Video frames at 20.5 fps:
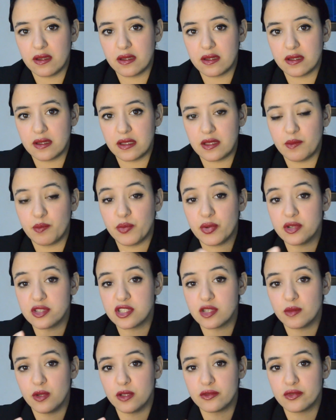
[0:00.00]

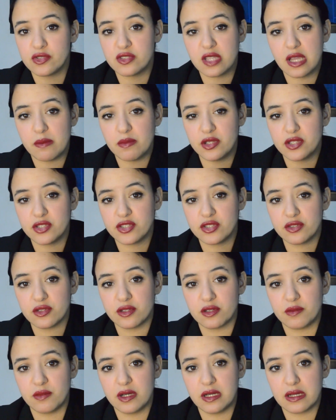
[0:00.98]
impossible to establish
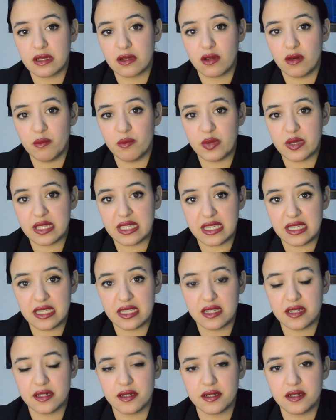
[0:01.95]
your company
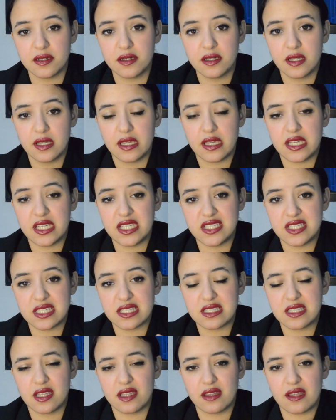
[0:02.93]
here. It
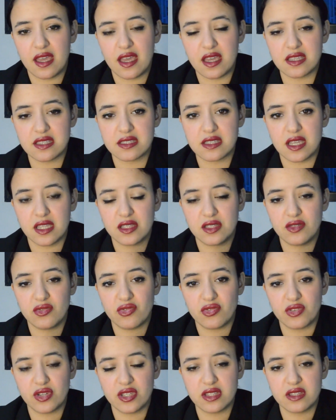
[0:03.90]
just that has a
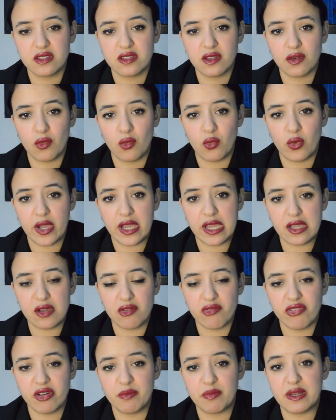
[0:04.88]
different way
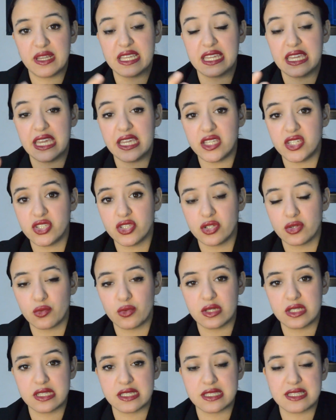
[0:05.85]
of application,
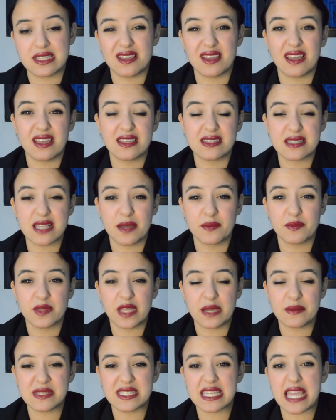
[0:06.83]
which is
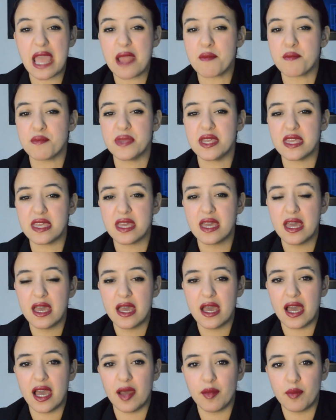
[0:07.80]
sometimes can be
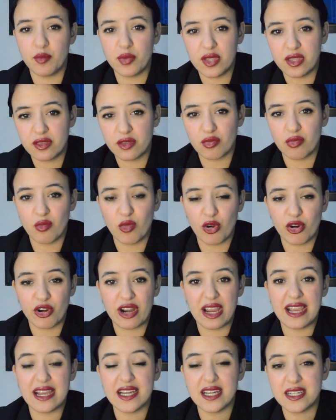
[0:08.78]
a bit more
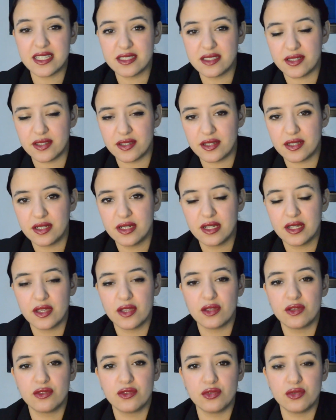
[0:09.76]
harder
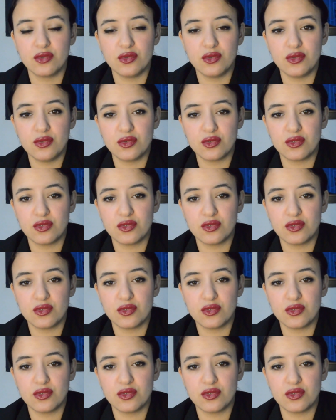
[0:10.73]
to